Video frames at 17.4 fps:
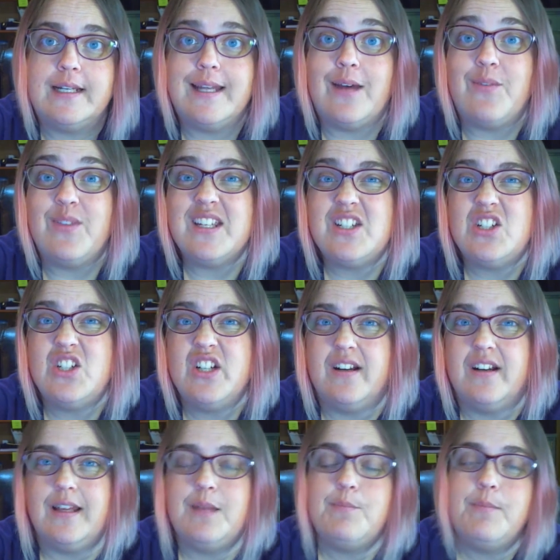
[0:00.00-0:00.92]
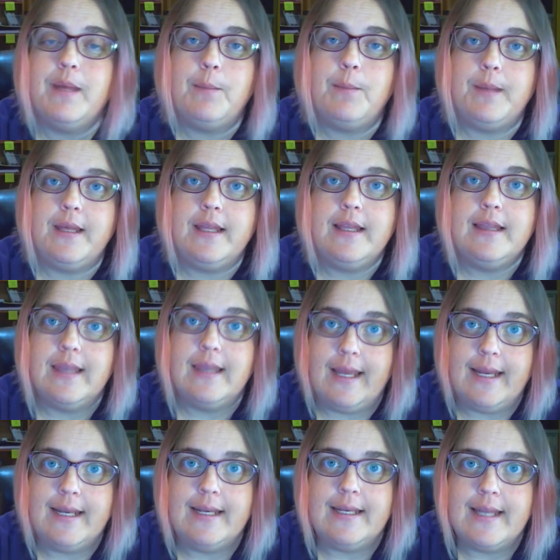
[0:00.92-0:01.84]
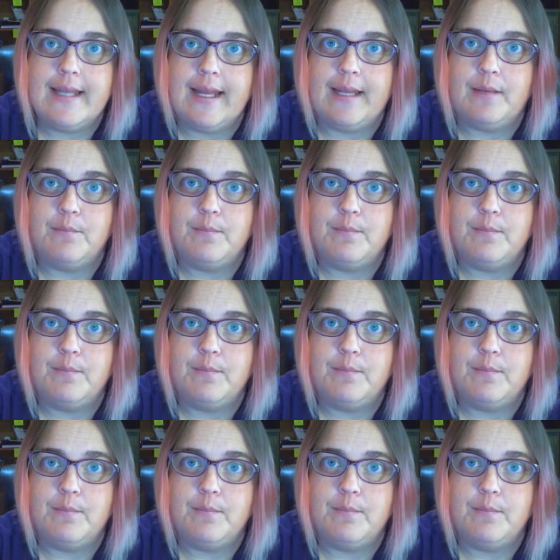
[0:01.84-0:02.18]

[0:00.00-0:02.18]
Now this year, it may be late at night